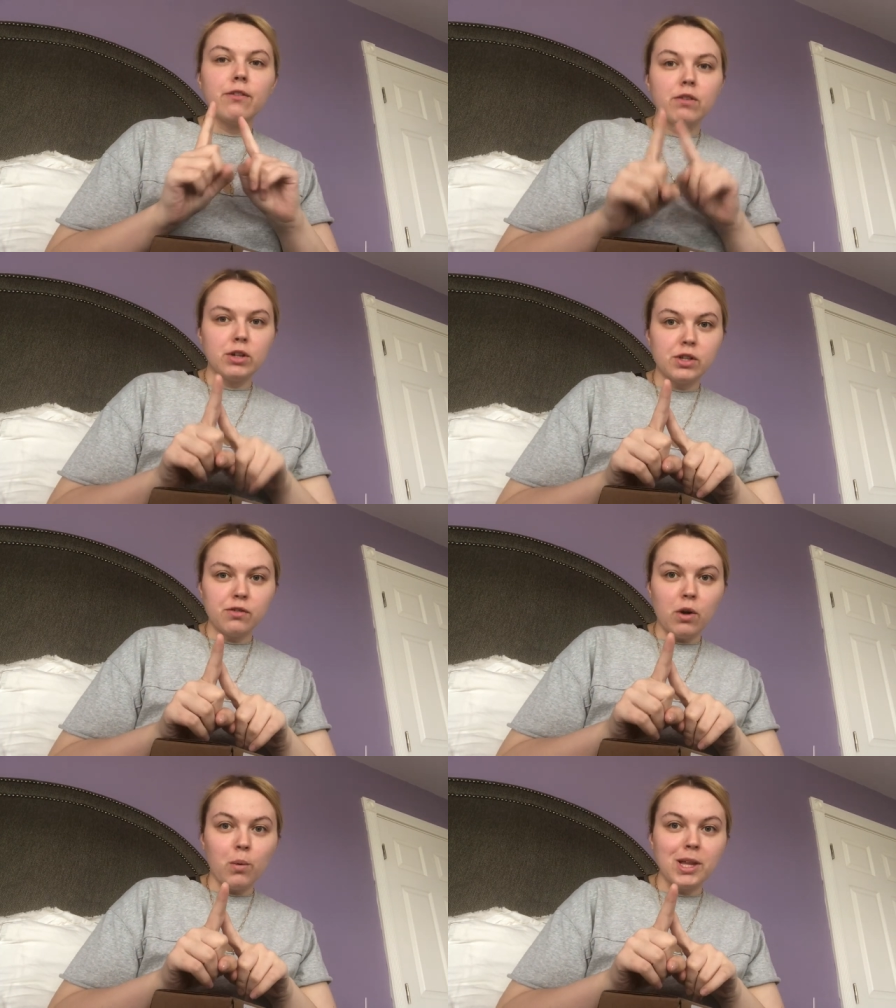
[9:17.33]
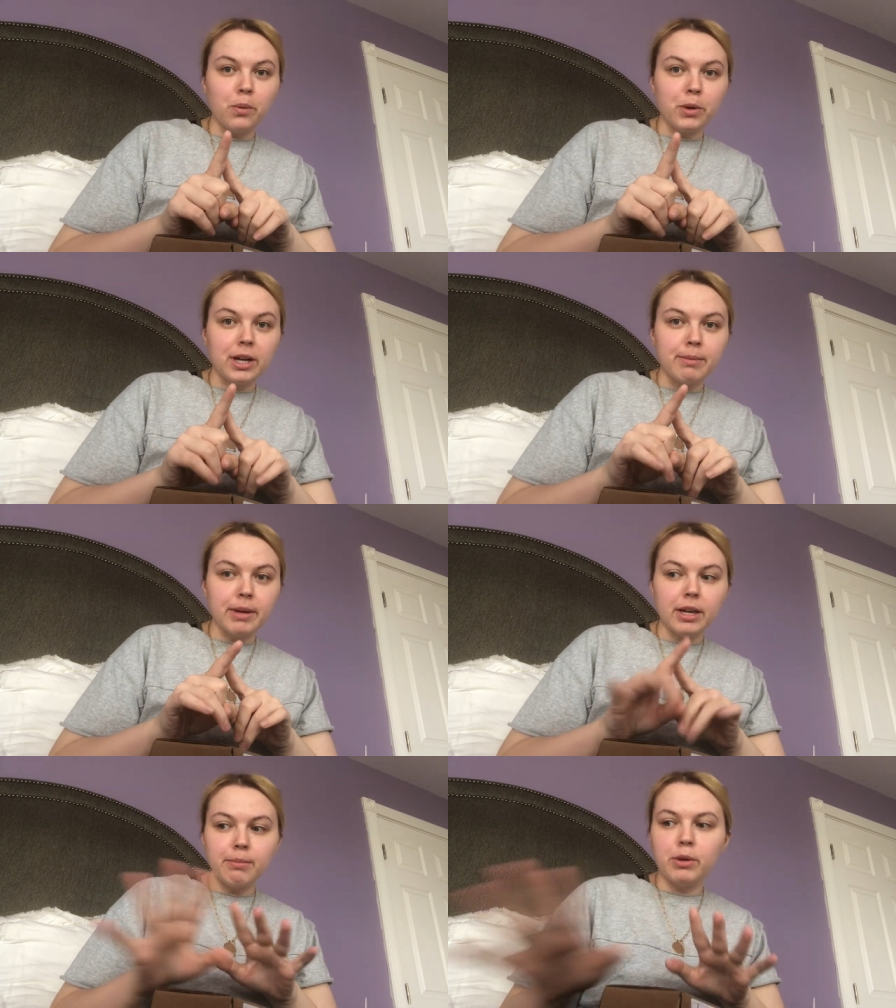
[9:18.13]
First of all, while I work on
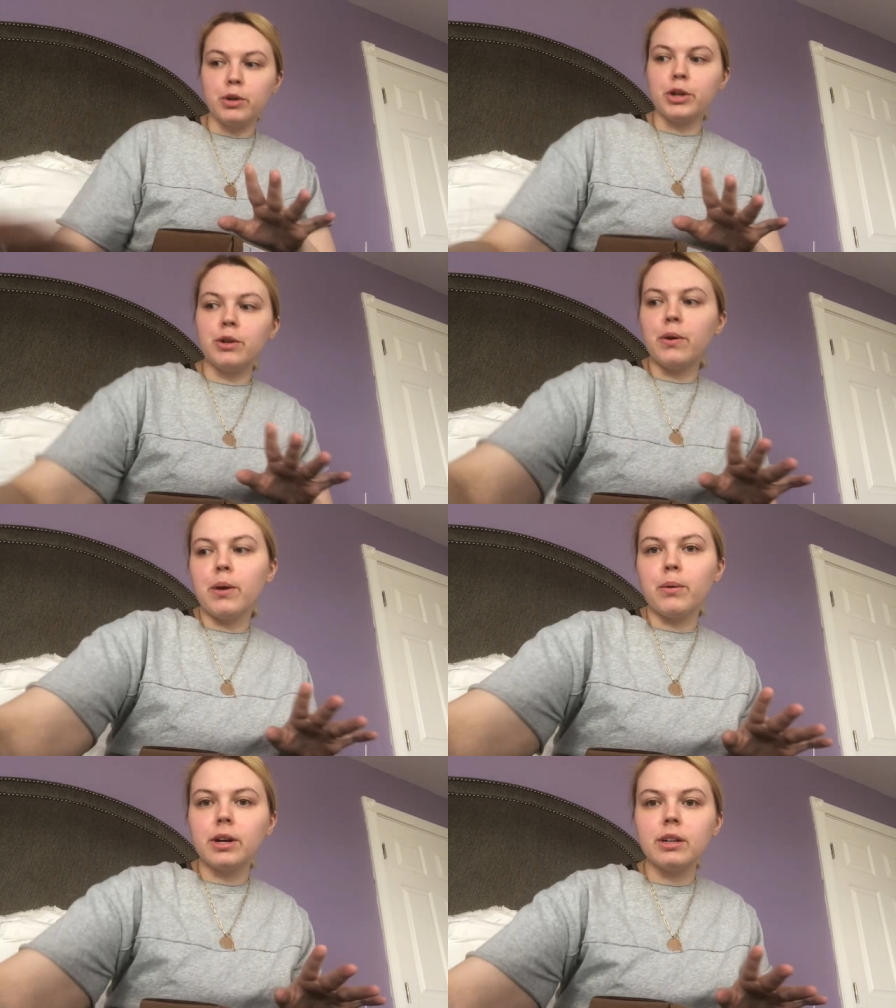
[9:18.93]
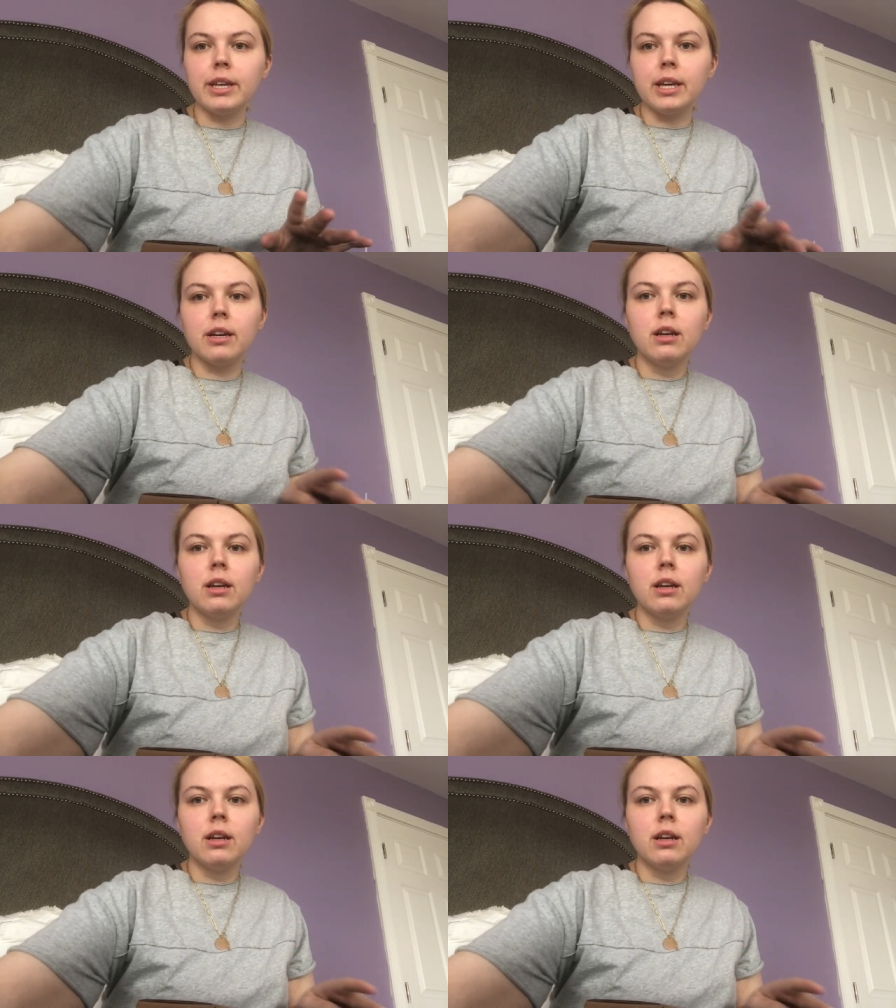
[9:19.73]
my computer, you know, I work, like,